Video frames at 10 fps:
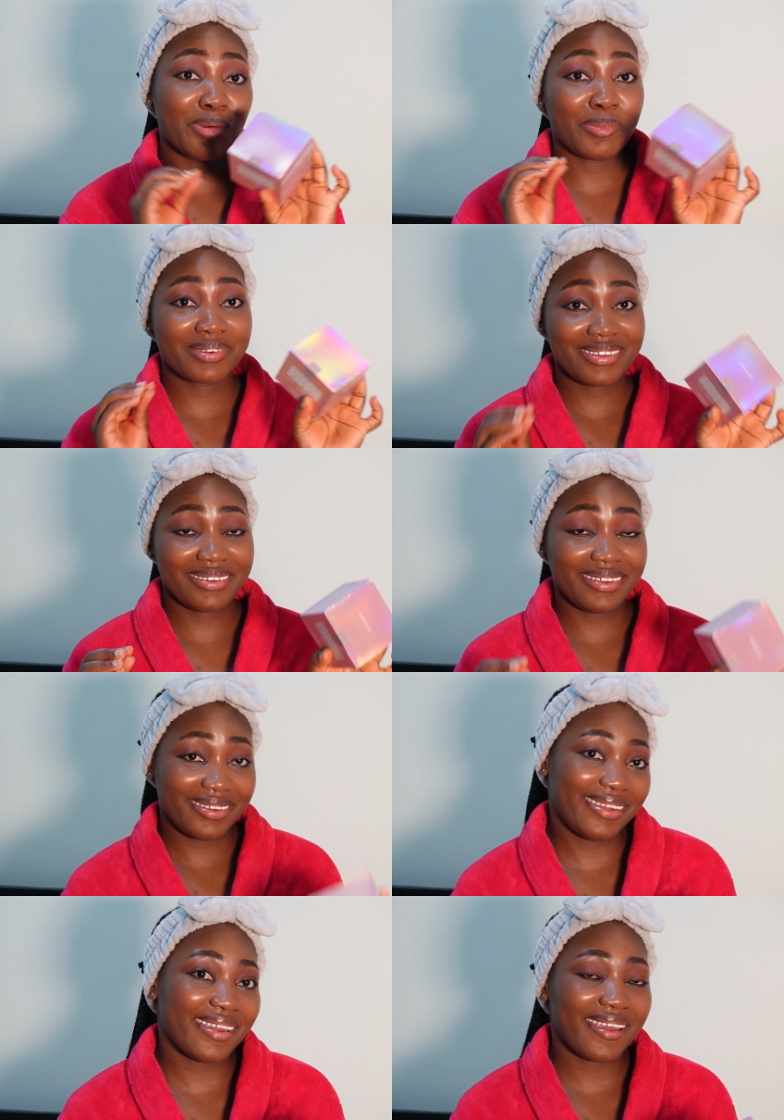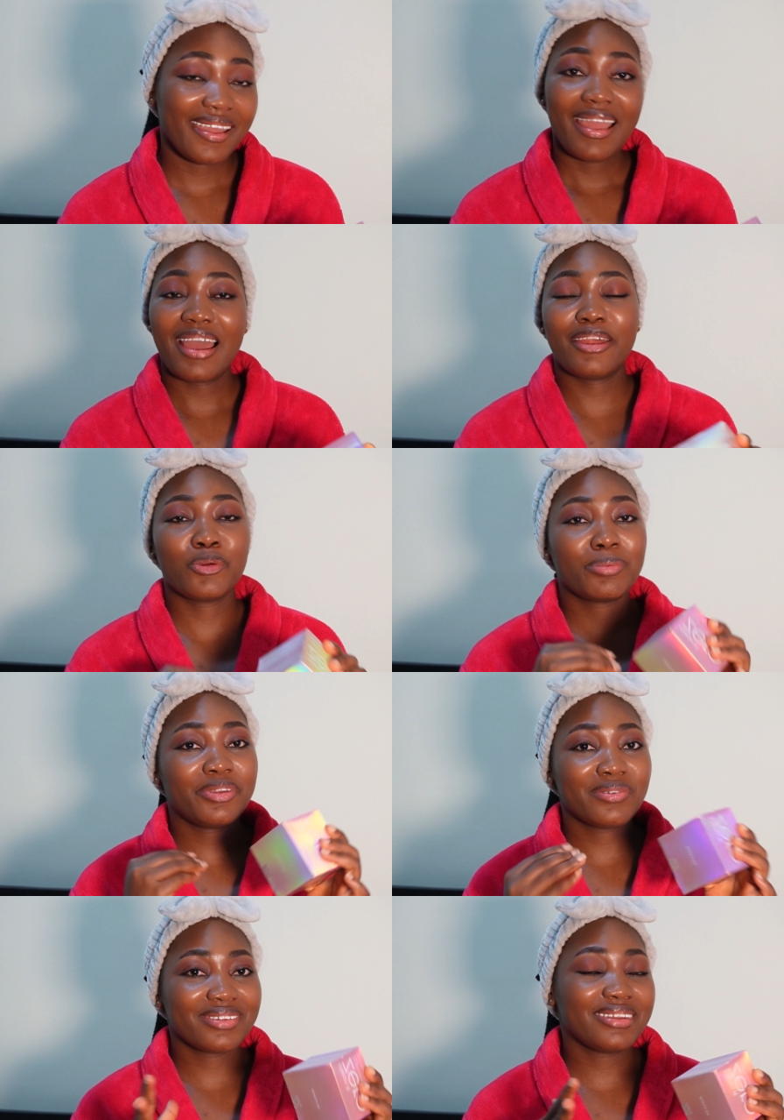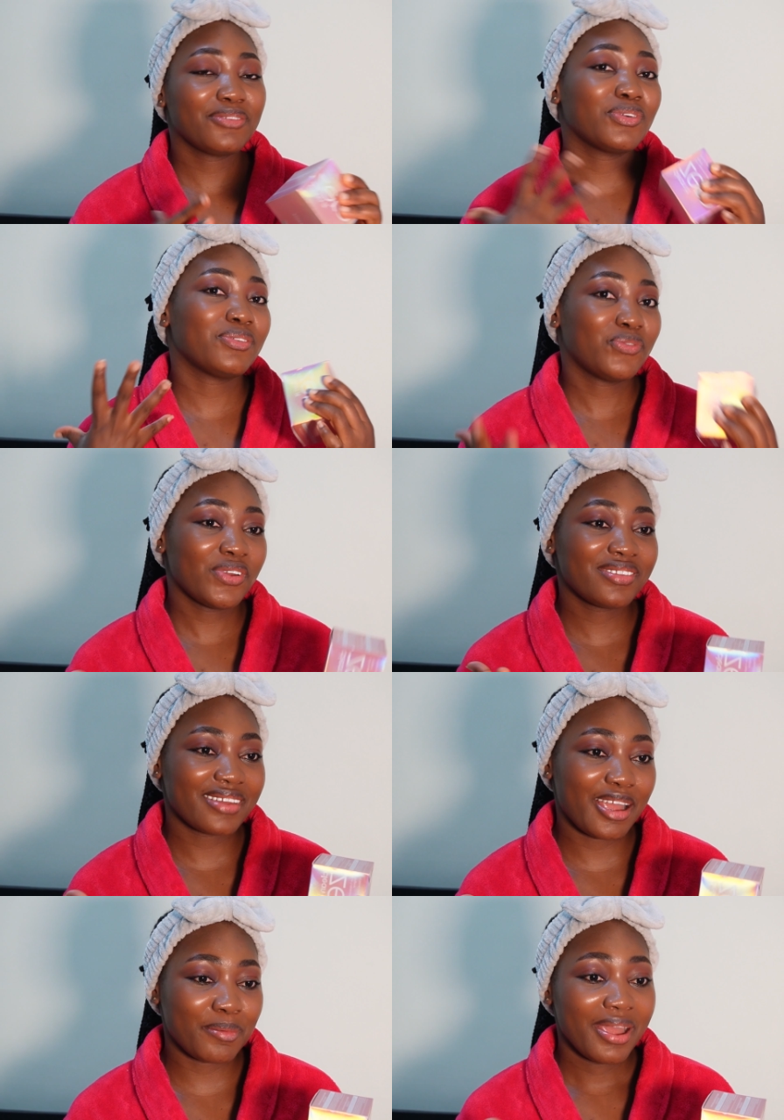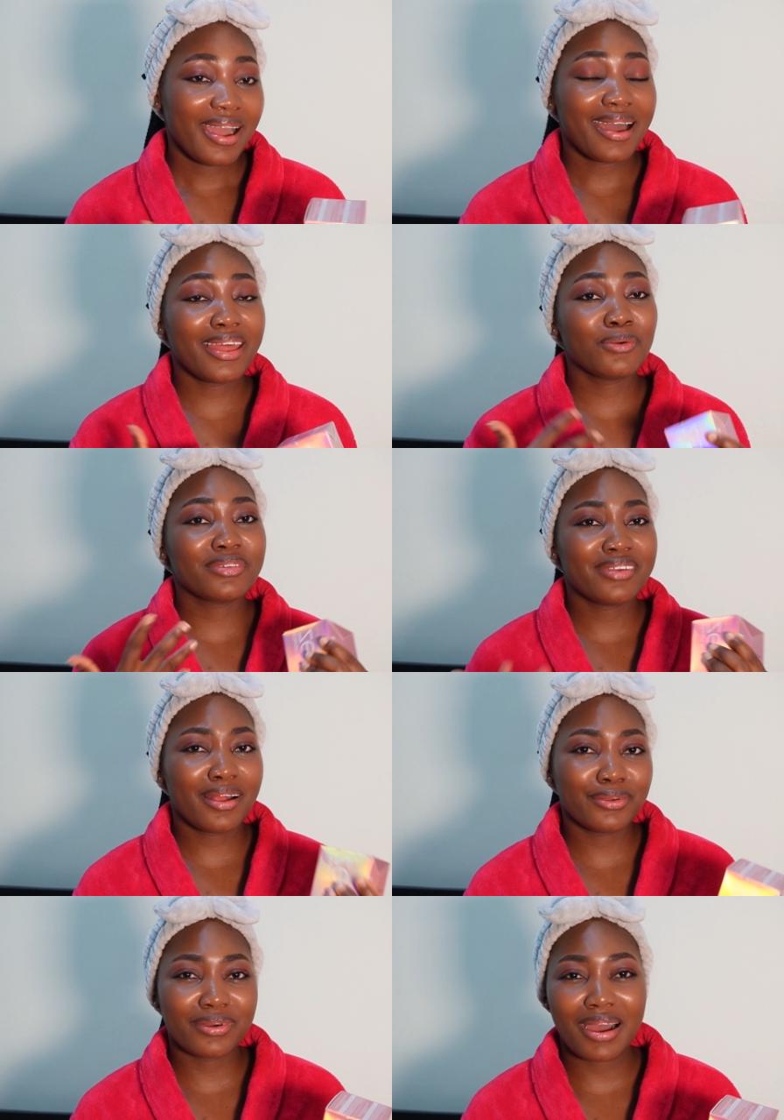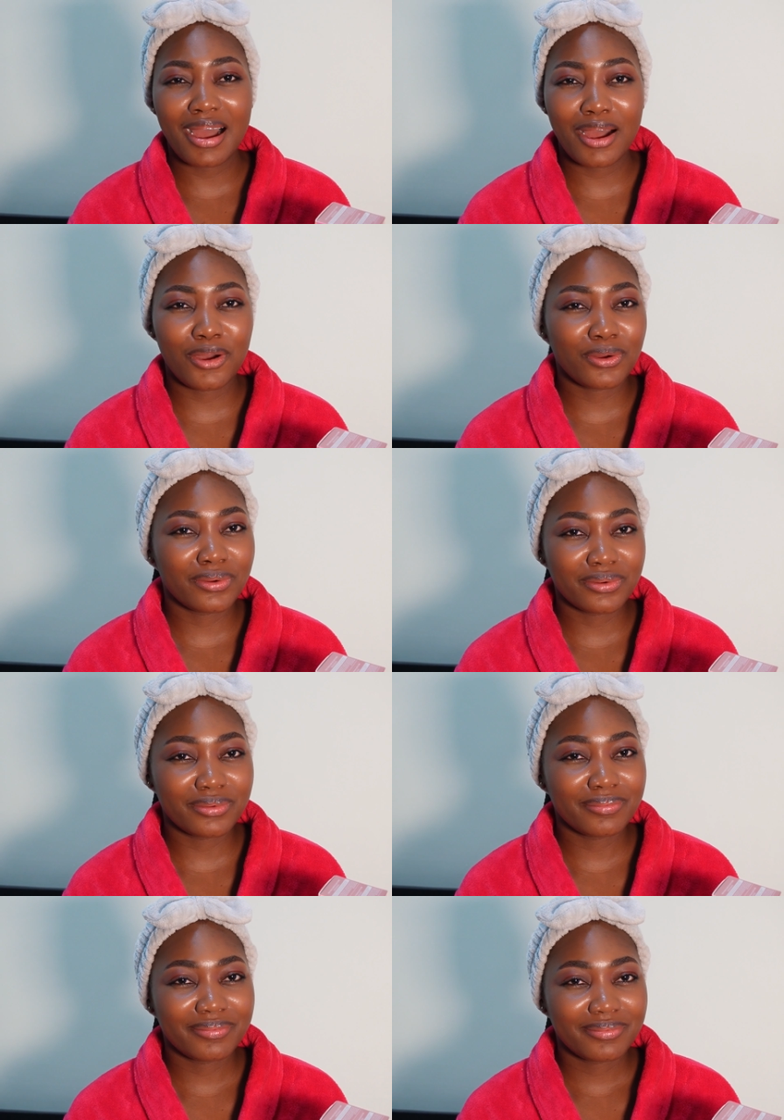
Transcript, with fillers: be unboxing it here and i will be using it for the first time and i will tell you how